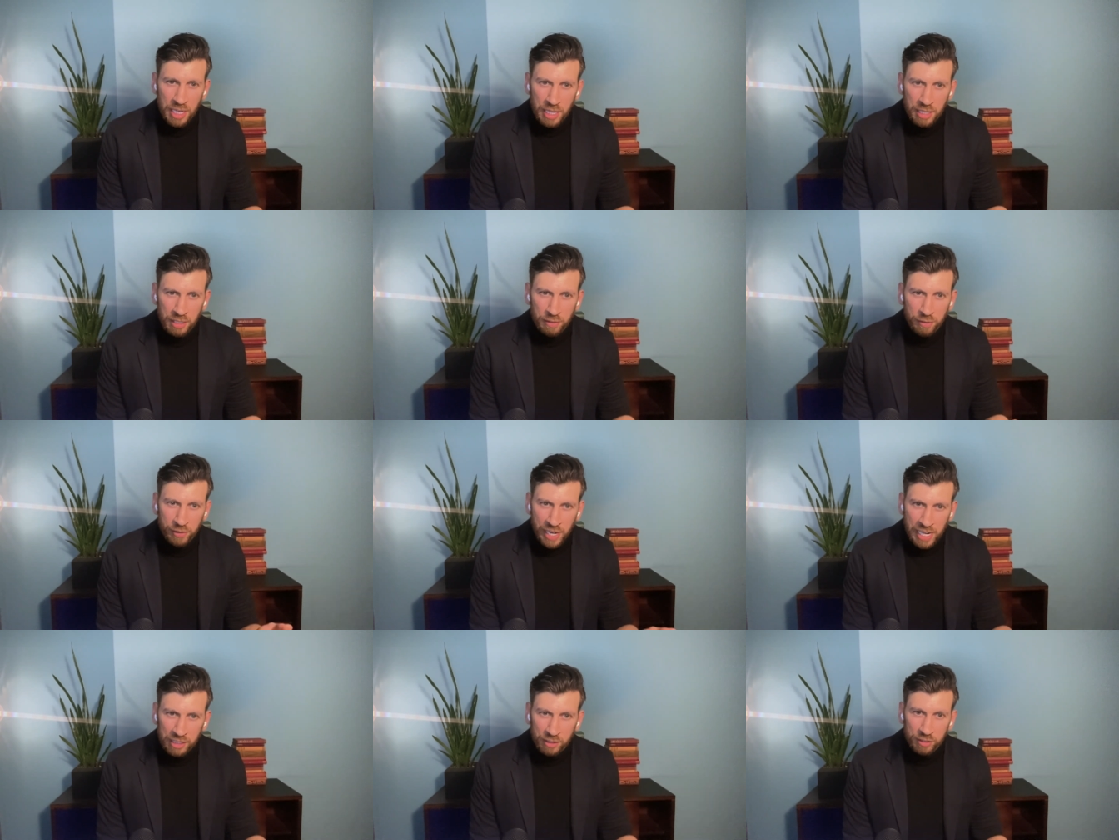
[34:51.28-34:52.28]

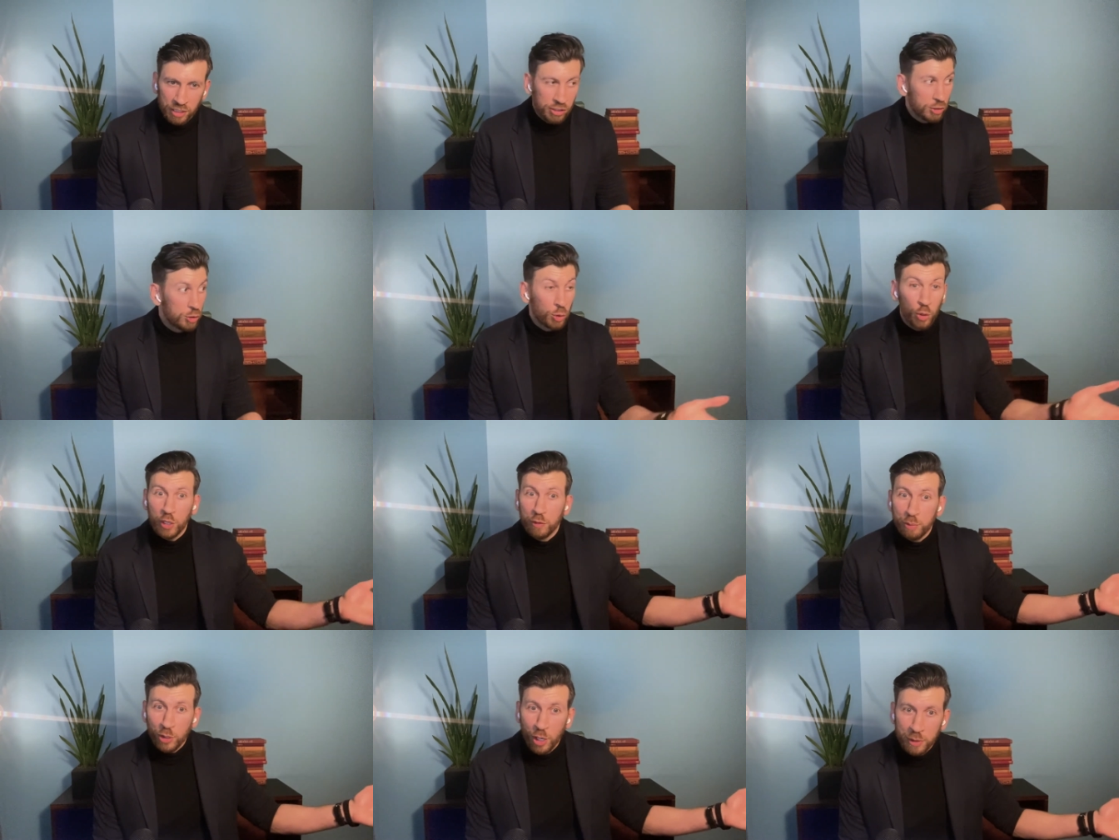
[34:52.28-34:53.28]
factors, such as you could
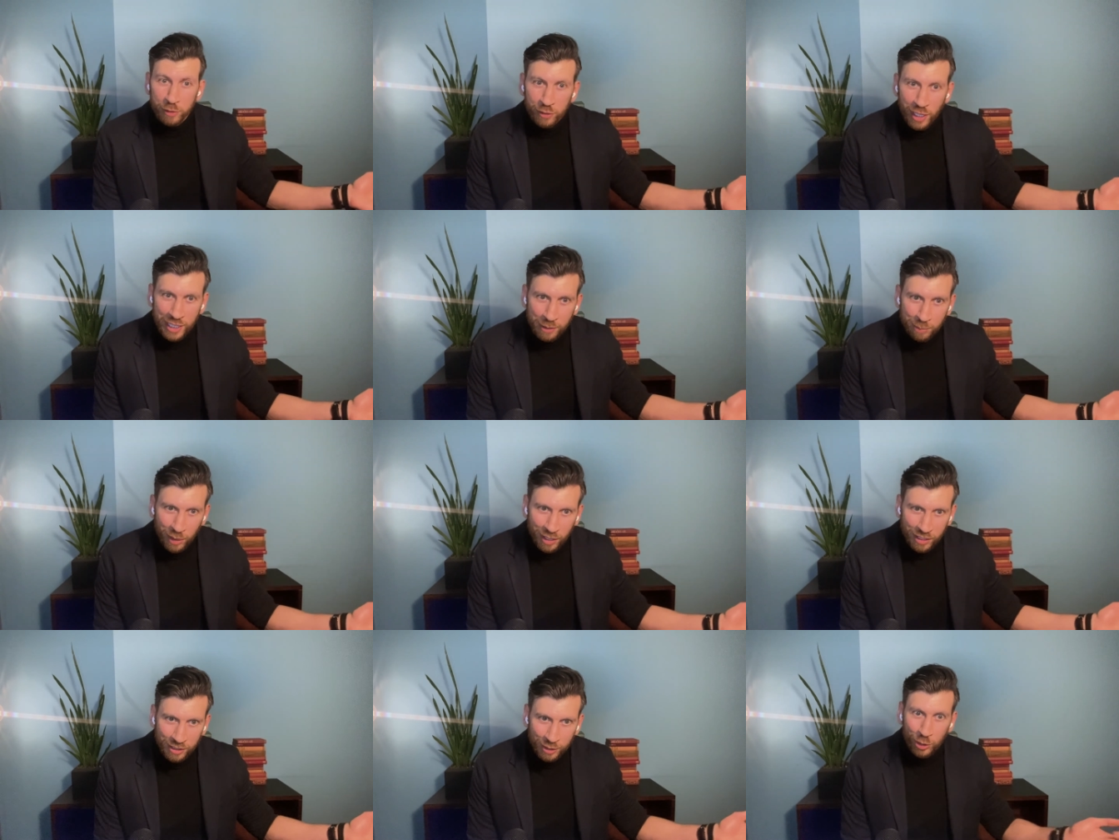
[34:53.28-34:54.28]
have become a fighter
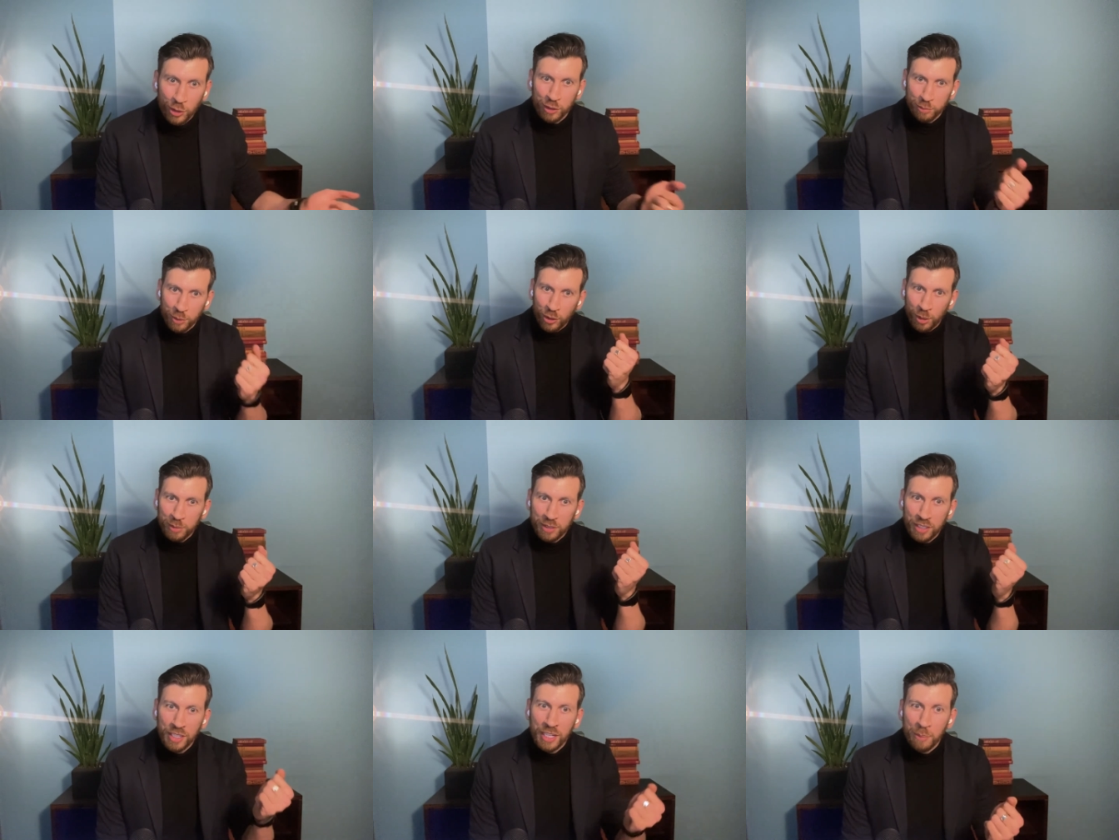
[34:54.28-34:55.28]
pilot, you could have become
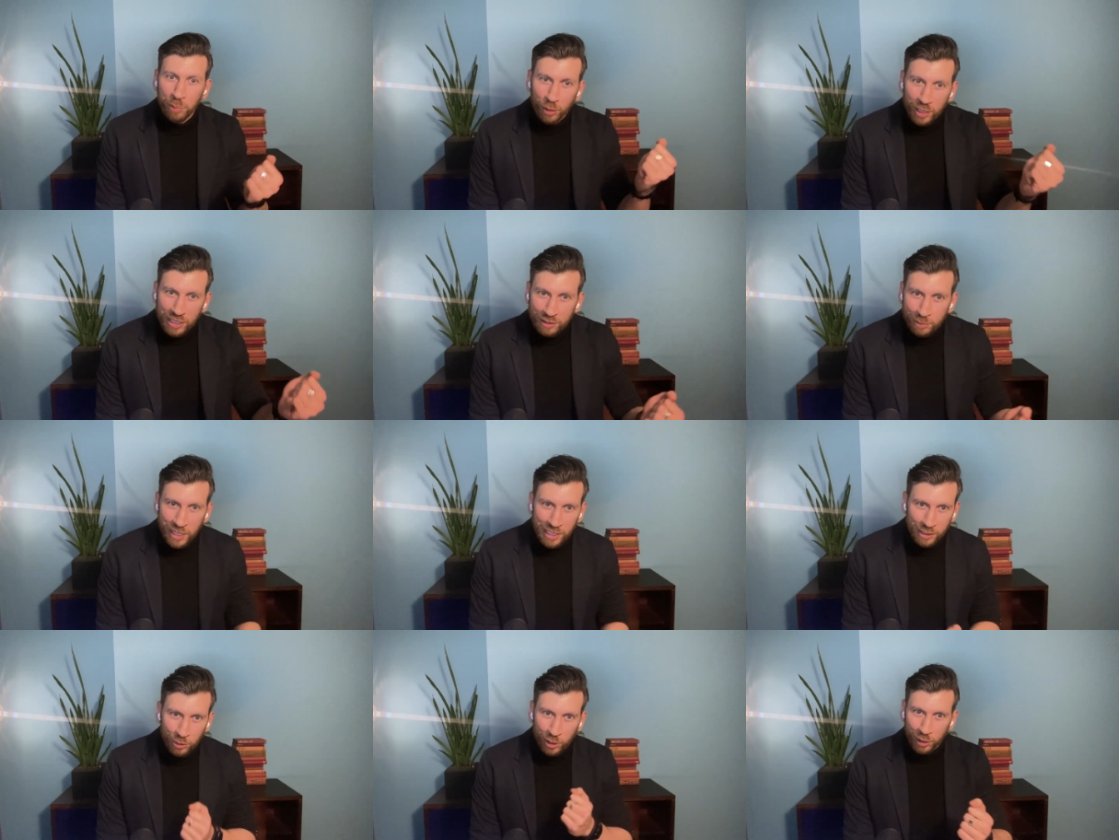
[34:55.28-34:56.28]
a
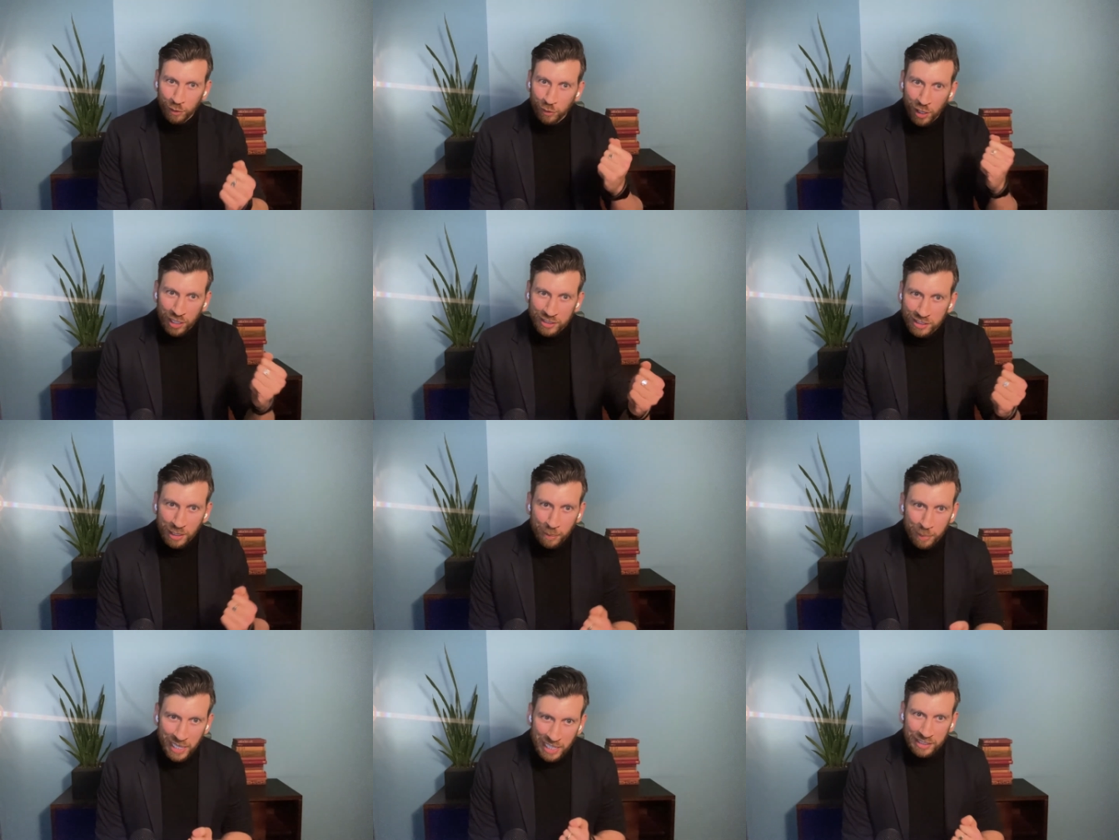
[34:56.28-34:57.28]
policeman, you could have hunted the
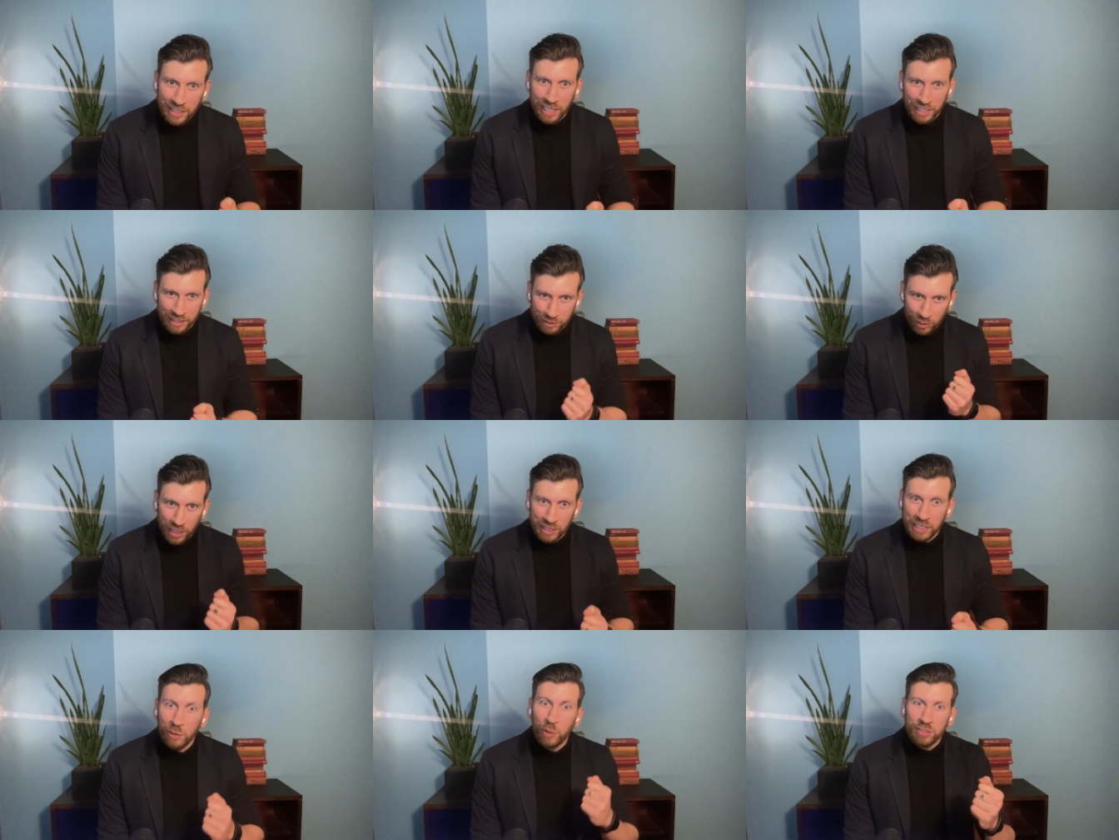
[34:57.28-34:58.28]
bad guys,
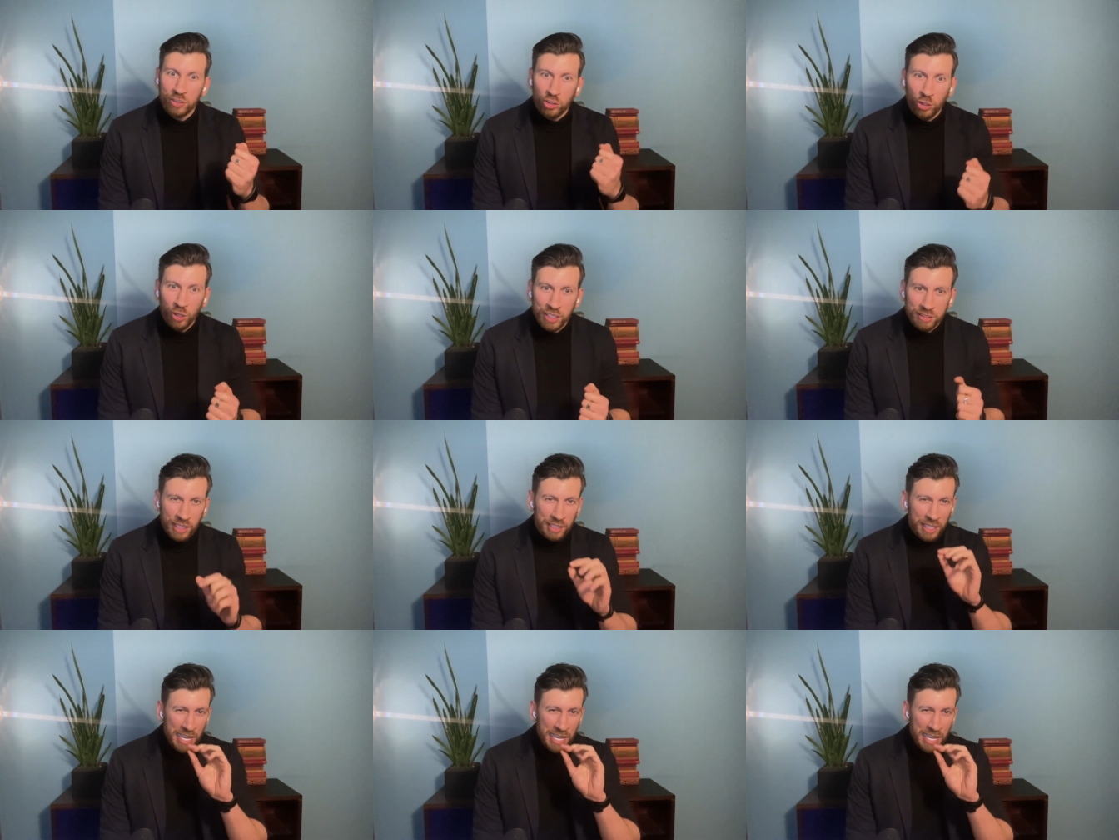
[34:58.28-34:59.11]
right? There was a choice.